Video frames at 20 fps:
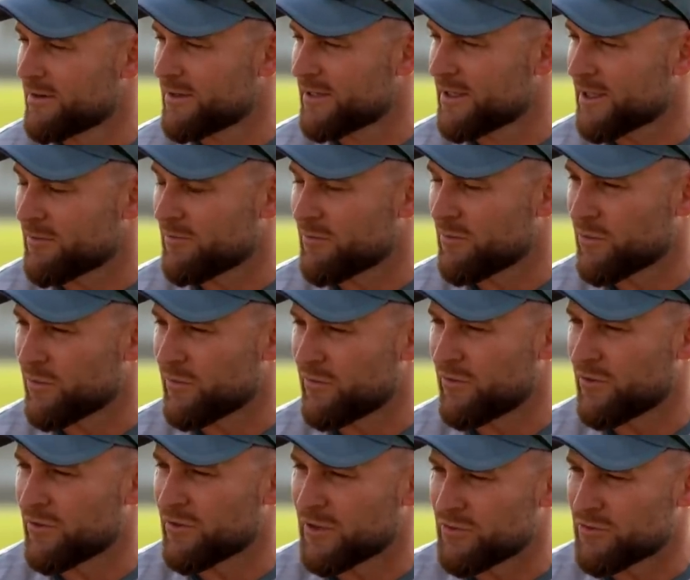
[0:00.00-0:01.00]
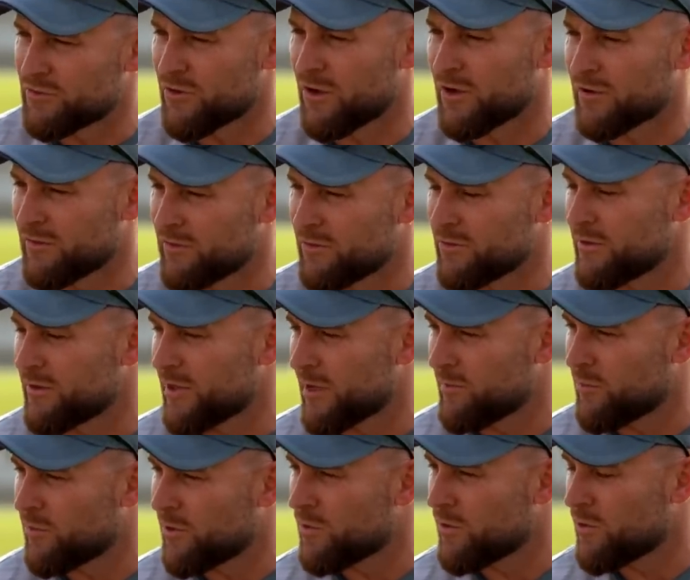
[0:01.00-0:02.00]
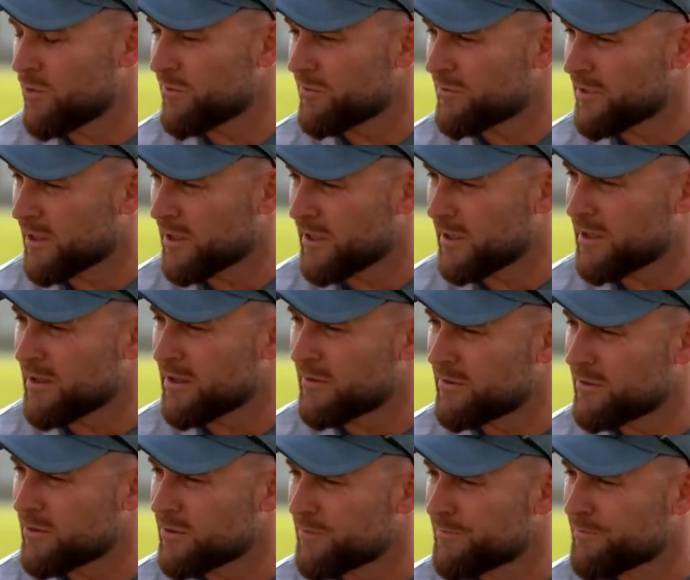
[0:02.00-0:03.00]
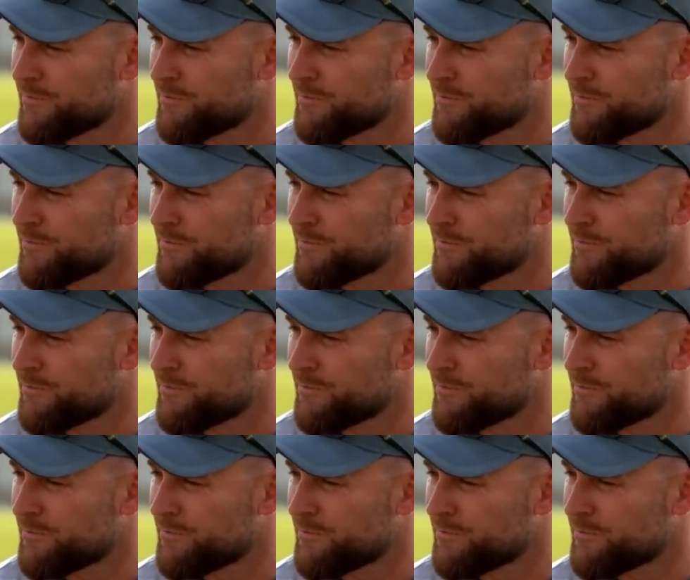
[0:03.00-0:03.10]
but we've certainly tried to do that by what we've done leading into it.